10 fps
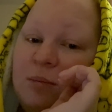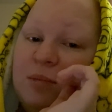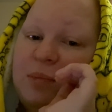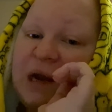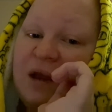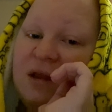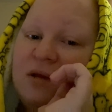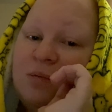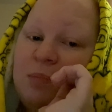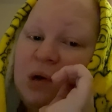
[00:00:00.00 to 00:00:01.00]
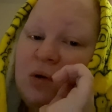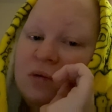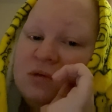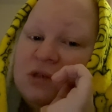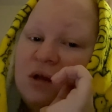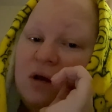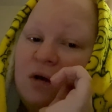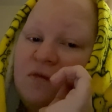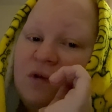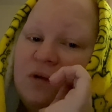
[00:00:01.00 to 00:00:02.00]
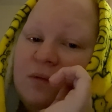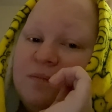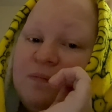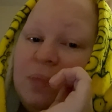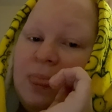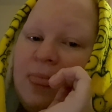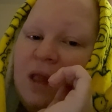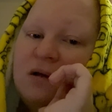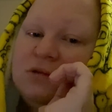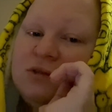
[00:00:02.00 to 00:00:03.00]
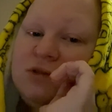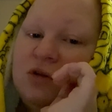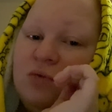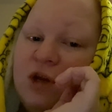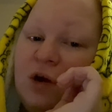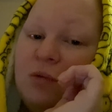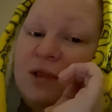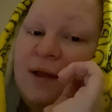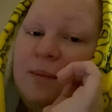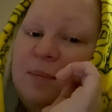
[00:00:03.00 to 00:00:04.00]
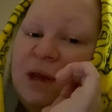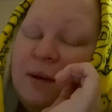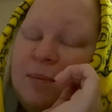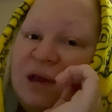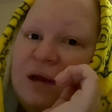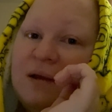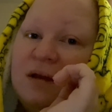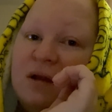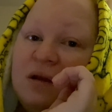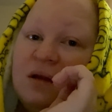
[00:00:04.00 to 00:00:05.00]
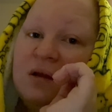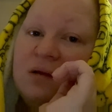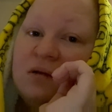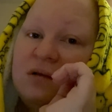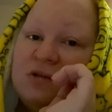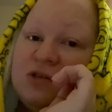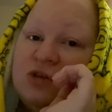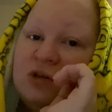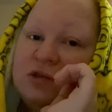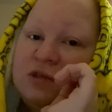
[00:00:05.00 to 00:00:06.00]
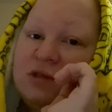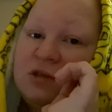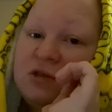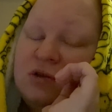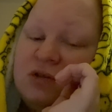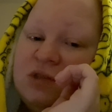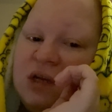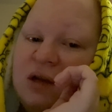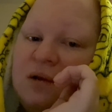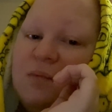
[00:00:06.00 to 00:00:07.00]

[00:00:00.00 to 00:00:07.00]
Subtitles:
break bones of a 2-year-old little baby? It's just disgusting